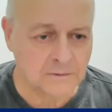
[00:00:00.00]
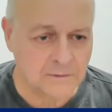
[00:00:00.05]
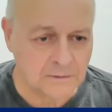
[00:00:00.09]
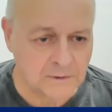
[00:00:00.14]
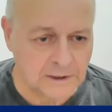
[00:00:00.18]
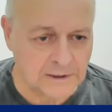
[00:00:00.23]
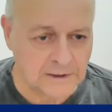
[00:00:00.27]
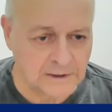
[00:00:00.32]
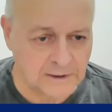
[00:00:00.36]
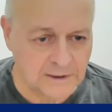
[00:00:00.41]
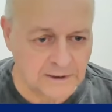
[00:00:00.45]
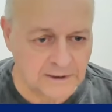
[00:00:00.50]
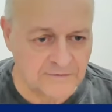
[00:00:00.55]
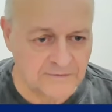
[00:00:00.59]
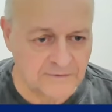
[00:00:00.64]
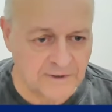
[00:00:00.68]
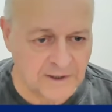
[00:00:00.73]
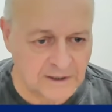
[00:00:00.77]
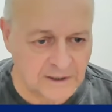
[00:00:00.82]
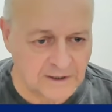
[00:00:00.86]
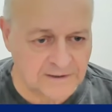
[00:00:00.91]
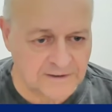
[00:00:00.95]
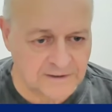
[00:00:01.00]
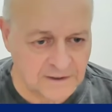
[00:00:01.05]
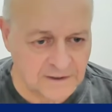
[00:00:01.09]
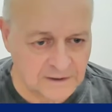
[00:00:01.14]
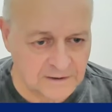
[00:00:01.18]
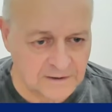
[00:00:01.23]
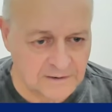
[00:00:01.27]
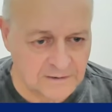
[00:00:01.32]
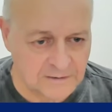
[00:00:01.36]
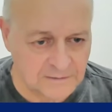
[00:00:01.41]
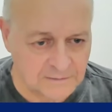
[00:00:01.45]
Like Eli Wallach
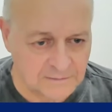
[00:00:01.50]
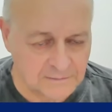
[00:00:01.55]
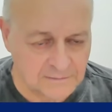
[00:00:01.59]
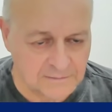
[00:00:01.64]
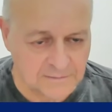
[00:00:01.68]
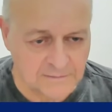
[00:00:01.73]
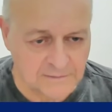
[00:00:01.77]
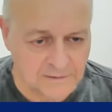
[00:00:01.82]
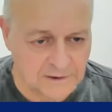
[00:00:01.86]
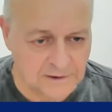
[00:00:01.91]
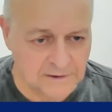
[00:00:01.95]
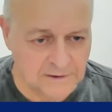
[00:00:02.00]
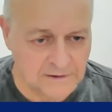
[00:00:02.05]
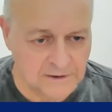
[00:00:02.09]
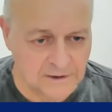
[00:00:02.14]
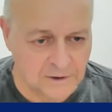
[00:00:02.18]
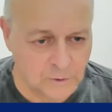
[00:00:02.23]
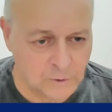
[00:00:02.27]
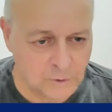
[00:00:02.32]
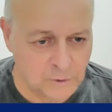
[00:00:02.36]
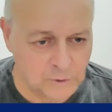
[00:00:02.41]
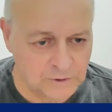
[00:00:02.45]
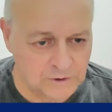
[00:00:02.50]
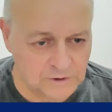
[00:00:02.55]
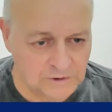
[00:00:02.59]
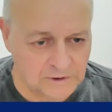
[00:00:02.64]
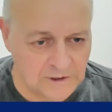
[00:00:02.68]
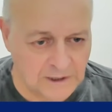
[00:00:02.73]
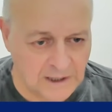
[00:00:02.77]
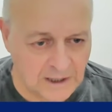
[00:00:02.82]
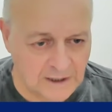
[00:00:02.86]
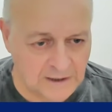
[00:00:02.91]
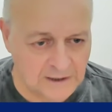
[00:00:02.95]
said, in the good,
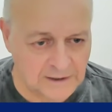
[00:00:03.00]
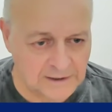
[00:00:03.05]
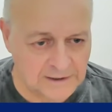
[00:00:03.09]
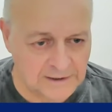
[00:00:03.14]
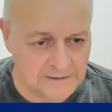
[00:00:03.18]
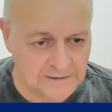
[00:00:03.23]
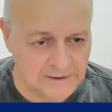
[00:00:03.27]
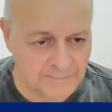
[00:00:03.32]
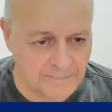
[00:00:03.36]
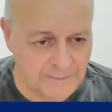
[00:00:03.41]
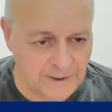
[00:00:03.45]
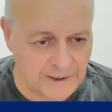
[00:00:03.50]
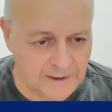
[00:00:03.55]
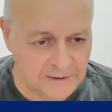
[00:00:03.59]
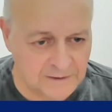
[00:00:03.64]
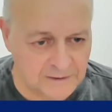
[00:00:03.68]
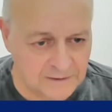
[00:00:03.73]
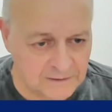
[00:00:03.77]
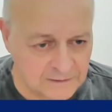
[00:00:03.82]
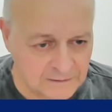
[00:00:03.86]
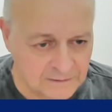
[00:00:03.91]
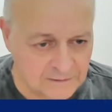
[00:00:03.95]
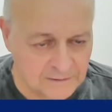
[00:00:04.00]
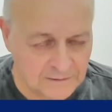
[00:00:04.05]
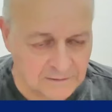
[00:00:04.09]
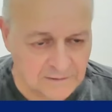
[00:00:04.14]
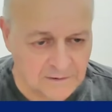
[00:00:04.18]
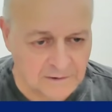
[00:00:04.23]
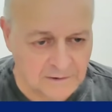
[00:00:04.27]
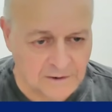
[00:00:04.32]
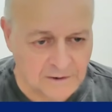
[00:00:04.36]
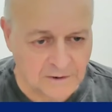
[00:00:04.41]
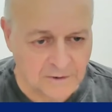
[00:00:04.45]
the ugly, and the bad,
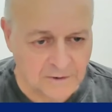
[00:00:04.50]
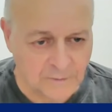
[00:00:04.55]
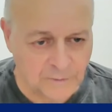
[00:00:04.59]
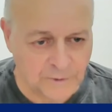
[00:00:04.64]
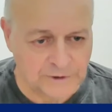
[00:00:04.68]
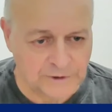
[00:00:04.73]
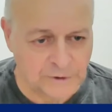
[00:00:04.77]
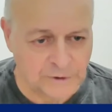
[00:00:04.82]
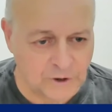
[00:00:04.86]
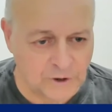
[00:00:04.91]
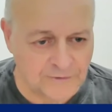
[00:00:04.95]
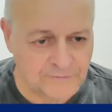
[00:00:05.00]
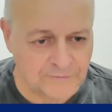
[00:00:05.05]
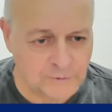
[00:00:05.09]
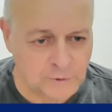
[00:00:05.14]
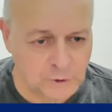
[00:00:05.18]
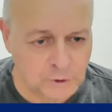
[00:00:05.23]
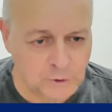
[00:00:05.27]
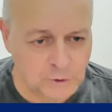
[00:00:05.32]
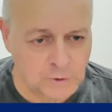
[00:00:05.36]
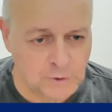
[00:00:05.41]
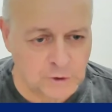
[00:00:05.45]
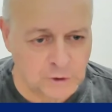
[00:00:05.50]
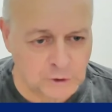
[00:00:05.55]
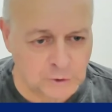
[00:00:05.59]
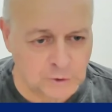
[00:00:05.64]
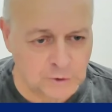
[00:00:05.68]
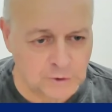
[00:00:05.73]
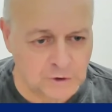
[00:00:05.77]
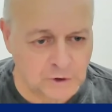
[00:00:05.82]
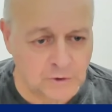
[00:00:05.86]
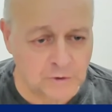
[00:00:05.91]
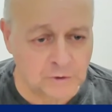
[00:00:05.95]
when you have to shoot,
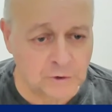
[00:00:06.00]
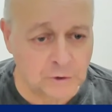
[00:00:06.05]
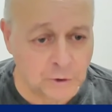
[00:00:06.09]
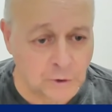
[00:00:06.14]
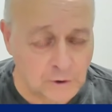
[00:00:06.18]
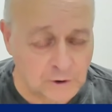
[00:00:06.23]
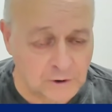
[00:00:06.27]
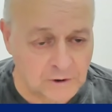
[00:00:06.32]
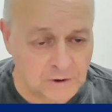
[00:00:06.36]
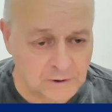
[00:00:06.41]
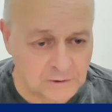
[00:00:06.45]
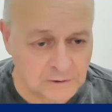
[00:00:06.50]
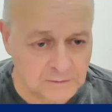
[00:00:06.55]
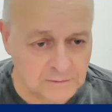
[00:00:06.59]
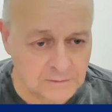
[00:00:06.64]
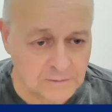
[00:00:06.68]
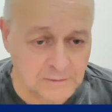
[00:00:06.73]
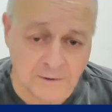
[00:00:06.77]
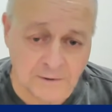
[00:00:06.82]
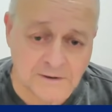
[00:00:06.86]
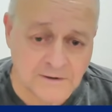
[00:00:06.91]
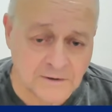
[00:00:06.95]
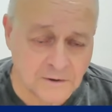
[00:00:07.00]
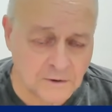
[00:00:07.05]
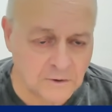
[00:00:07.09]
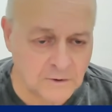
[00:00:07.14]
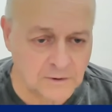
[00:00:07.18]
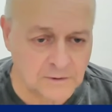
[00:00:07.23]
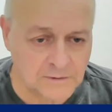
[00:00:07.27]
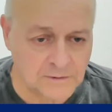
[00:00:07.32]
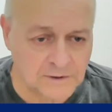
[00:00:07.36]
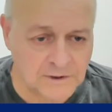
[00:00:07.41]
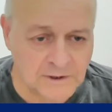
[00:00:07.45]
shoot, don't talk. That's
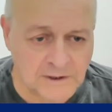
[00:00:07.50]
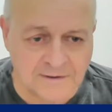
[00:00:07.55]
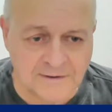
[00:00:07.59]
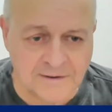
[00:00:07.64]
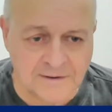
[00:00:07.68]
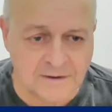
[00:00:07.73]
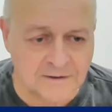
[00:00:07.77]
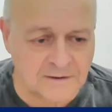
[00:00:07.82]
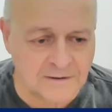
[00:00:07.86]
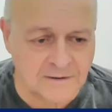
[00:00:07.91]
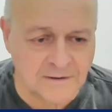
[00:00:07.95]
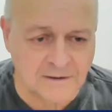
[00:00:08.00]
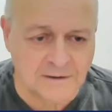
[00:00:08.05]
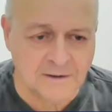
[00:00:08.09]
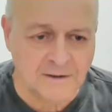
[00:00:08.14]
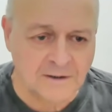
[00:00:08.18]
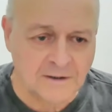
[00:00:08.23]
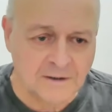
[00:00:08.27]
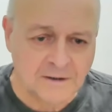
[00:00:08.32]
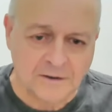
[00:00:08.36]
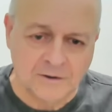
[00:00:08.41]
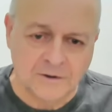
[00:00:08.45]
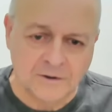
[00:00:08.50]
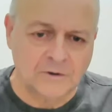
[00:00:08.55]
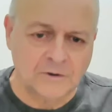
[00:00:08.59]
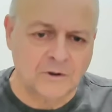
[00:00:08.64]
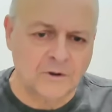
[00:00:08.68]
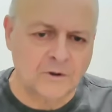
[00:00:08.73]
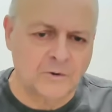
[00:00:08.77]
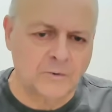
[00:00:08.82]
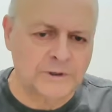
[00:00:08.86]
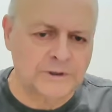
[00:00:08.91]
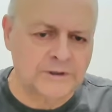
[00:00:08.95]
all. This is, you
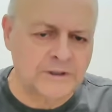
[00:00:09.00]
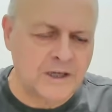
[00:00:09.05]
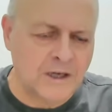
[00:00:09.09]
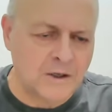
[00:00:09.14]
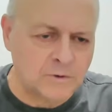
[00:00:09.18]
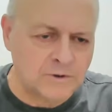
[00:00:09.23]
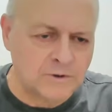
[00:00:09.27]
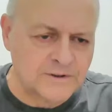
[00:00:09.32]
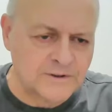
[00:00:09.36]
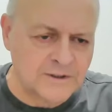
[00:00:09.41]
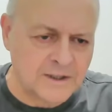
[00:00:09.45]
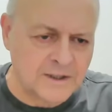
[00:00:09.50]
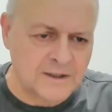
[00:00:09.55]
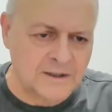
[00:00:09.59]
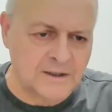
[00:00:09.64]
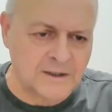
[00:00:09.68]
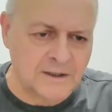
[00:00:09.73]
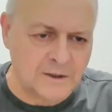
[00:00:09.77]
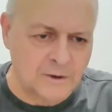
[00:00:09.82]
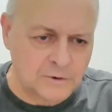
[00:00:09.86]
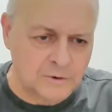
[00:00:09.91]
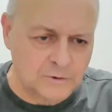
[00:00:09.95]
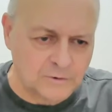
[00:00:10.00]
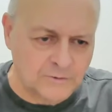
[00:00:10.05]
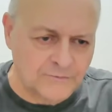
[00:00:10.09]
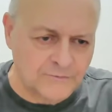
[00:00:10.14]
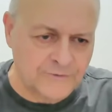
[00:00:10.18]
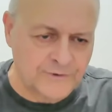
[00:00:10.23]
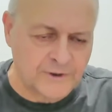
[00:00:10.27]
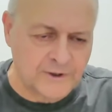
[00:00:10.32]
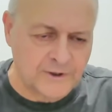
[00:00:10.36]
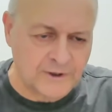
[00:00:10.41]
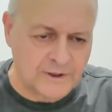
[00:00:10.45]
know, without saying a lot
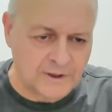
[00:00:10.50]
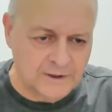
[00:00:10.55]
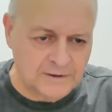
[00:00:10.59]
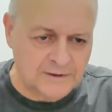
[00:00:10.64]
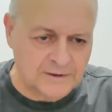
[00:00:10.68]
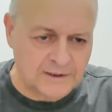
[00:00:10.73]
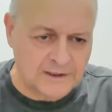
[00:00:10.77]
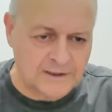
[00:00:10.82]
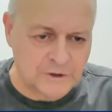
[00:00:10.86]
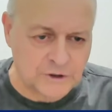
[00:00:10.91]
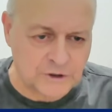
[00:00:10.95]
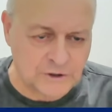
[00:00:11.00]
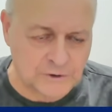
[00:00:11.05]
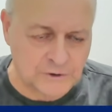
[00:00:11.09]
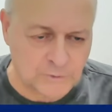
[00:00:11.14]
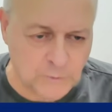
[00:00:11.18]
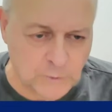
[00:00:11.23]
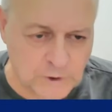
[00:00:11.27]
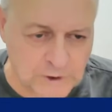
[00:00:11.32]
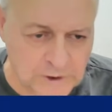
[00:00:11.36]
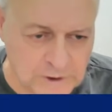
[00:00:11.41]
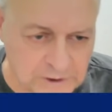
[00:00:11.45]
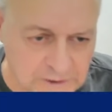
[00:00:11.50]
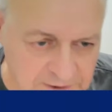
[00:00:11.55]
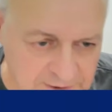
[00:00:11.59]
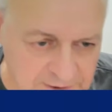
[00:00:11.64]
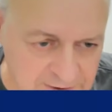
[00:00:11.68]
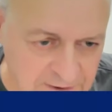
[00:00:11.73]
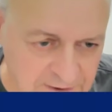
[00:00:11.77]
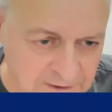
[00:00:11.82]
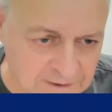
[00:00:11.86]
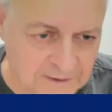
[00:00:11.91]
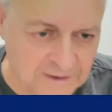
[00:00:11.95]
of uh, intelligent
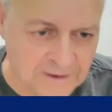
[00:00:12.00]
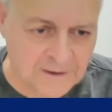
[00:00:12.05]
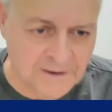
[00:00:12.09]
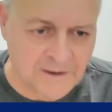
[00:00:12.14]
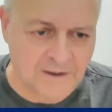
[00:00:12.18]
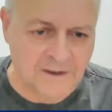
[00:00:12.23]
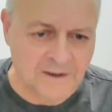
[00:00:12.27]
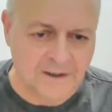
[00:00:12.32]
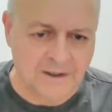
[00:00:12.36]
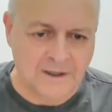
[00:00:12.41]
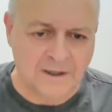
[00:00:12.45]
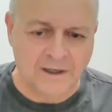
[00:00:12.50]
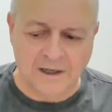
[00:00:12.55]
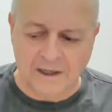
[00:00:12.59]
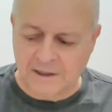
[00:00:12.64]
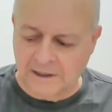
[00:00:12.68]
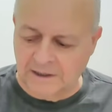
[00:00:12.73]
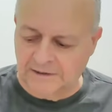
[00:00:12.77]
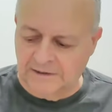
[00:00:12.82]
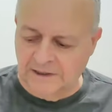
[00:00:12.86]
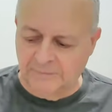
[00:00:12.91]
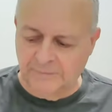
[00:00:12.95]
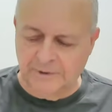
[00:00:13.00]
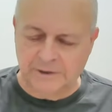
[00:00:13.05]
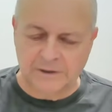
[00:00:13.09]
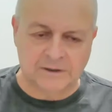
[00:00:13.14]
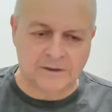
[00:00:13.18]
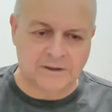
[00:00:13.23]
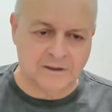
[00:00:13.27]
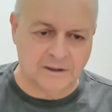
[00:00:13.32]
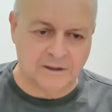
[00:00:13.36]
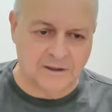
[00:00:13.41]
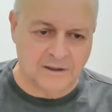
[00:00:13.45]
words and uh,
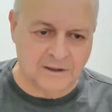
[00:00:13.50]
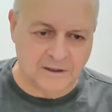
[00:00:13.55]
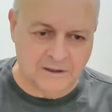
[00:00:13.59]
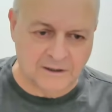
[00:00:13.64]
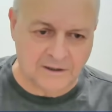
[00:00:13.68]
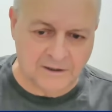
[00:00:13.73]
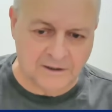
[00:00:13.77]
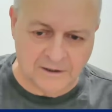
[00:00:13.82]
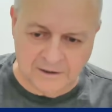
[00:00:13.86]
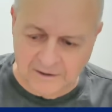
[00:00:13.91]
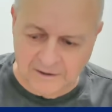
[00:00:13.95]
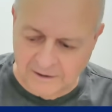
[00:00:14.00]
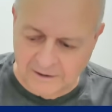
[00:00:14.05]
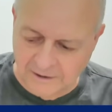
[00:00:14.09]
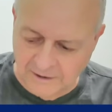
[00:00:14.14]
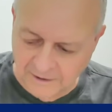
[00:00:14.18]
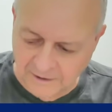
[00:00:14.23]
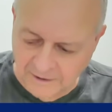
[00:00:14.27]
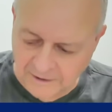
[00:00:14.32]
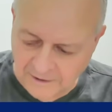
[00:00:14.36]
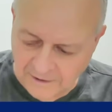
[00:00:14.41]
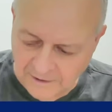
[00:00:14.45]
academic uh,